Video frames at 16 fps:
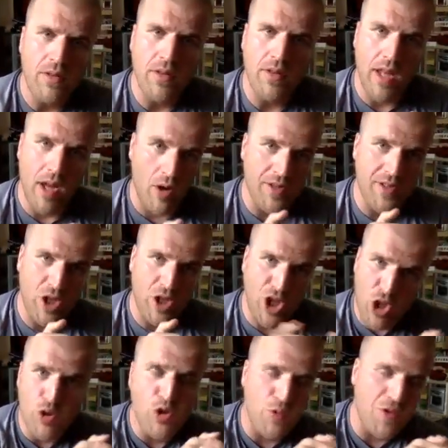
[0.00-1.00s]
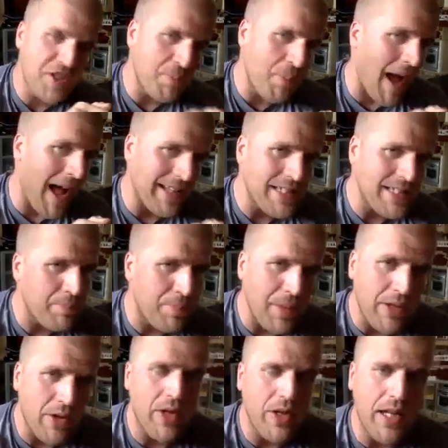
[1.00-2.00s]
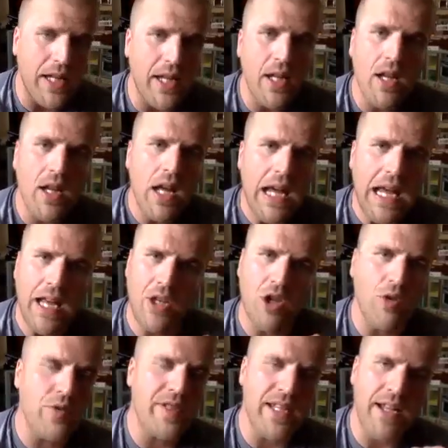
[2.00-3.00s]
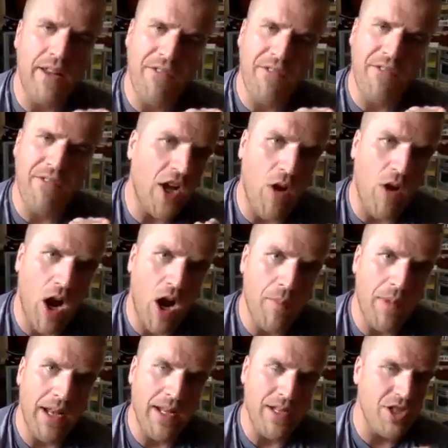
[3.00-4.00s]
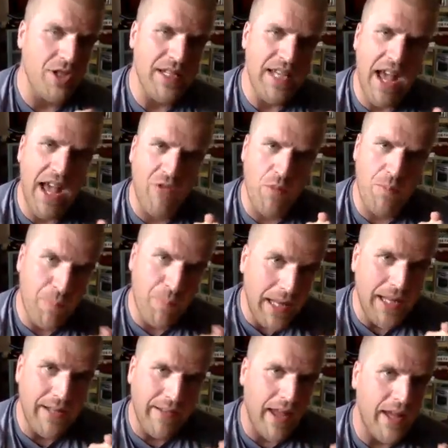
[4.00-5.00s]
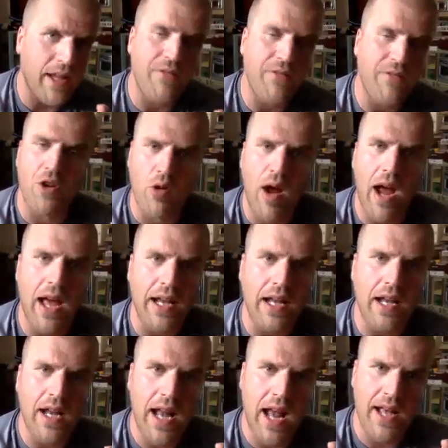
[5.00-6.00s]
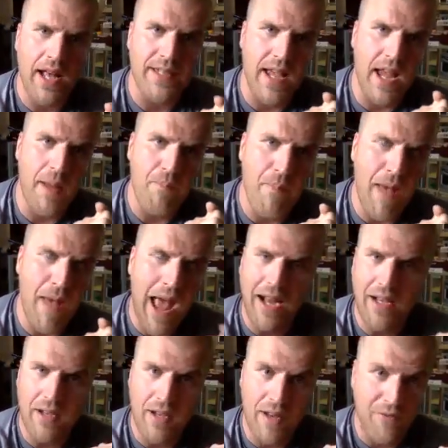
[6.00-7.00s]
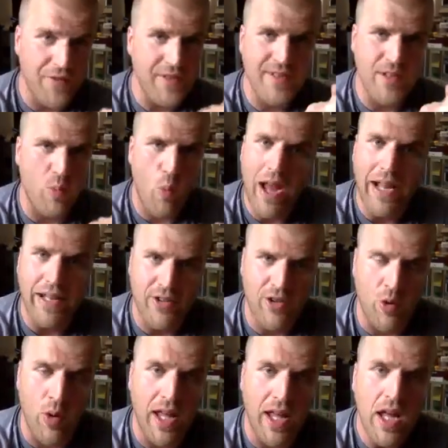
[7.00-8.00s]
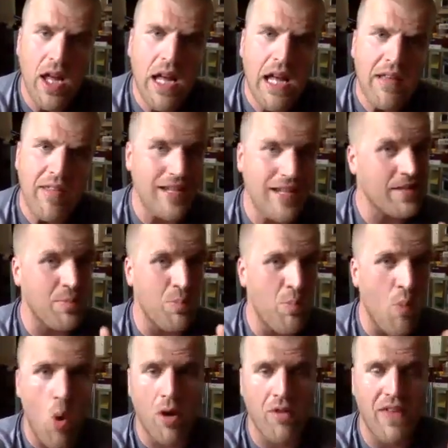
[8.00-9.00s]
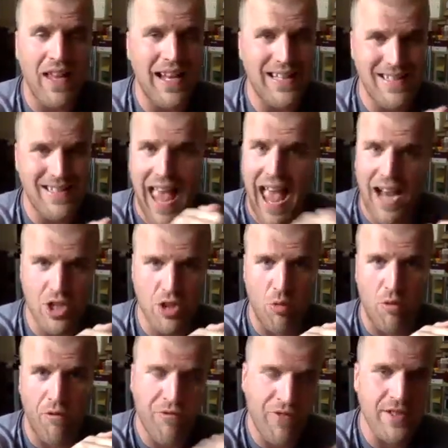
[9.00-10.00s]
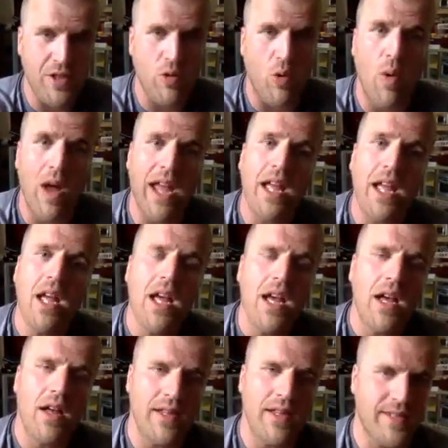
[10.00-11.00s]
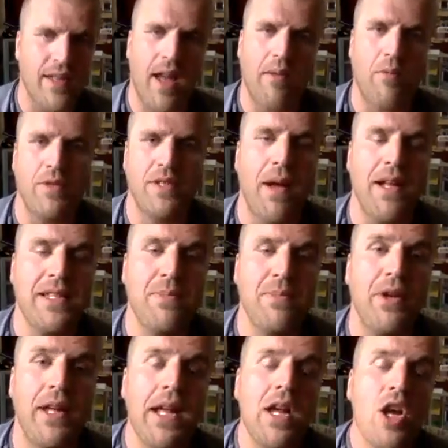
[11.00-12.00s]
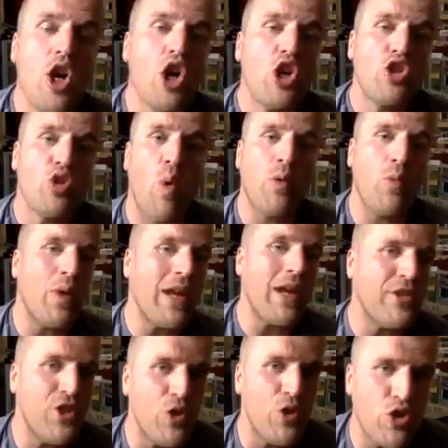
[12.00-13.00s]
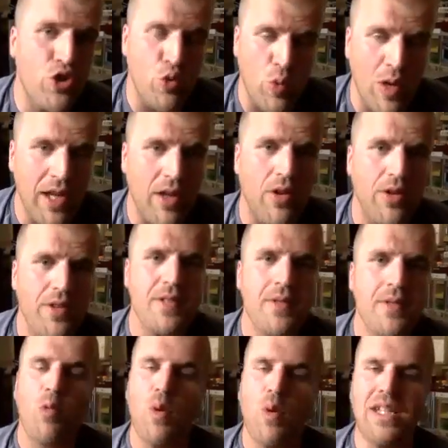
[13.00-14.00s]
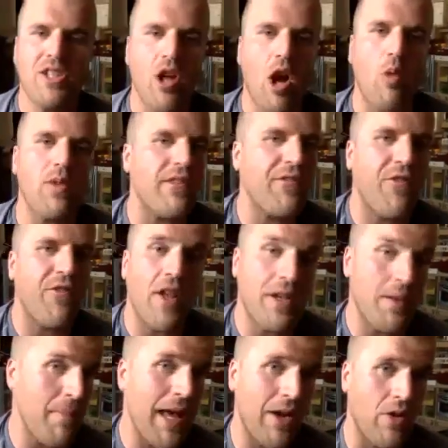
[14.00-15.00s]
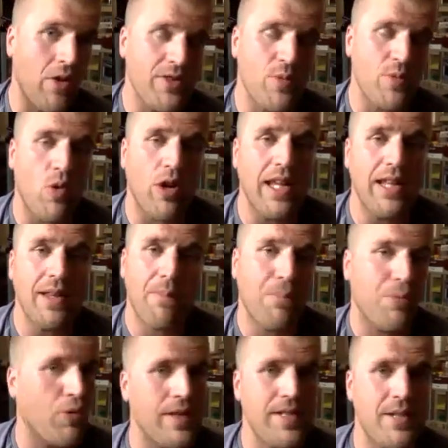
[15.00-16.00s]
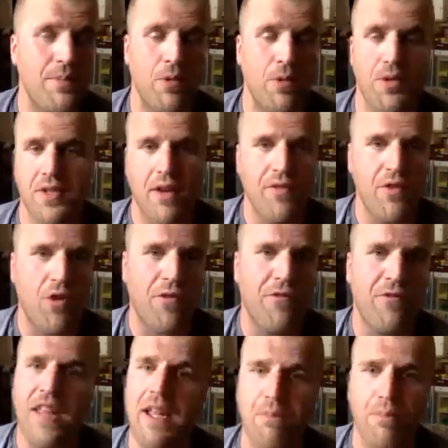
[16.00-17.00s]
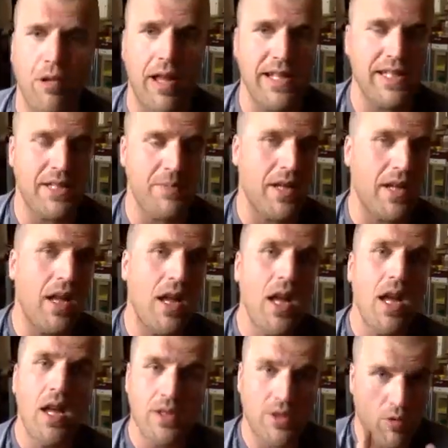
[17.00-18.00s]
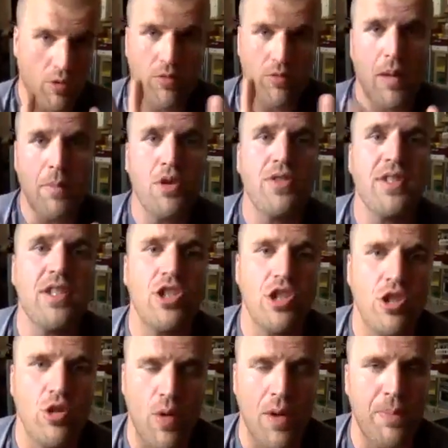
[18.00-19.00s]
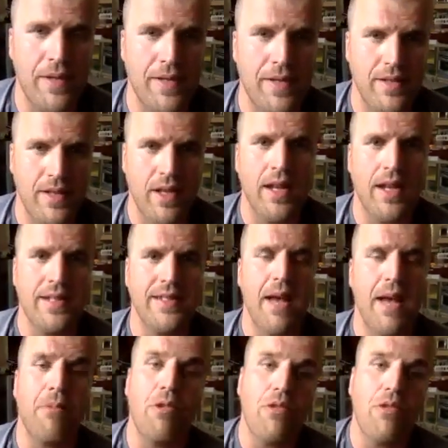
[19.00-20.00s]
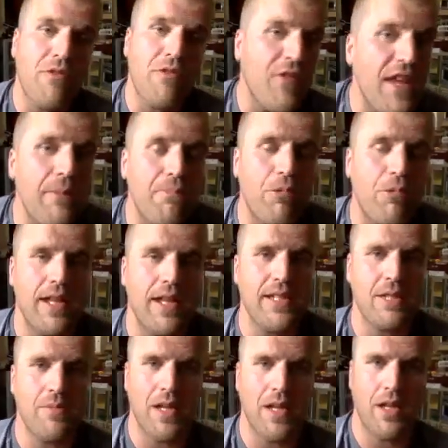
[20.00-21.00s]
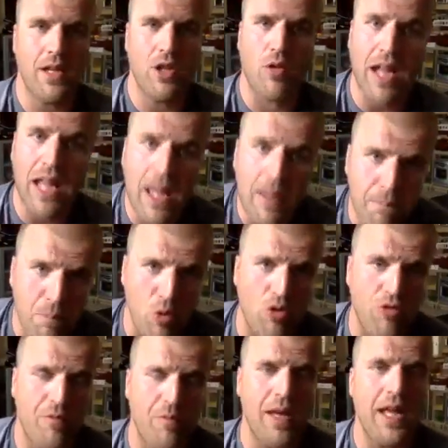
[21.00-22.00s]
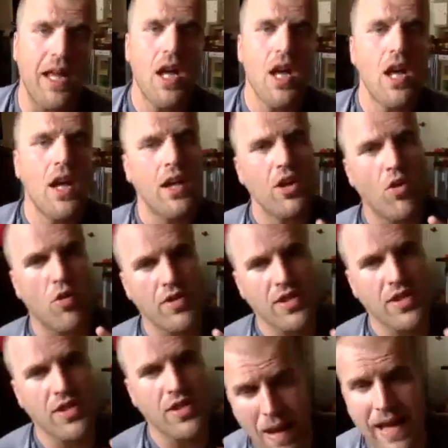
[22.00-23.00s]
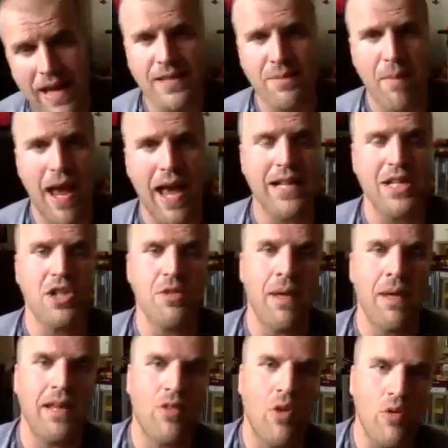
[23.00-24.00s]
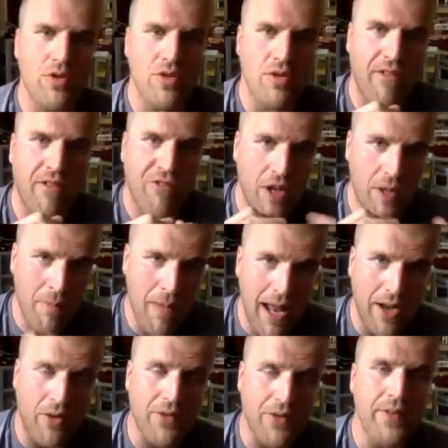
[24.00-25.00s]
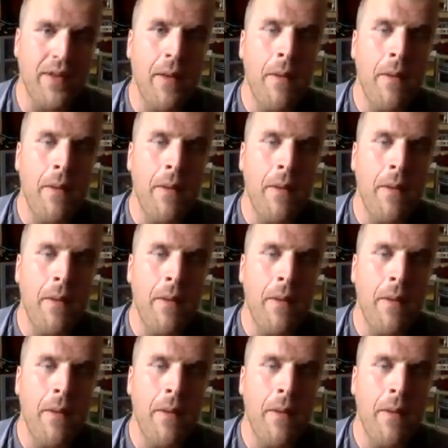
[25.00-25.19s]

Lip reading: There is a huge responsibility in using a firearm, and it should never be taken for granted. It has a magnificent weight to it that is more than its actual physical weight. It's that responsibility. So when we do drills, we start with the fundamentals, working the principles of your feet placement. So I'm using shrimp as an example. Your feet placement, your hip movement, your space management. Those are the fundamentals.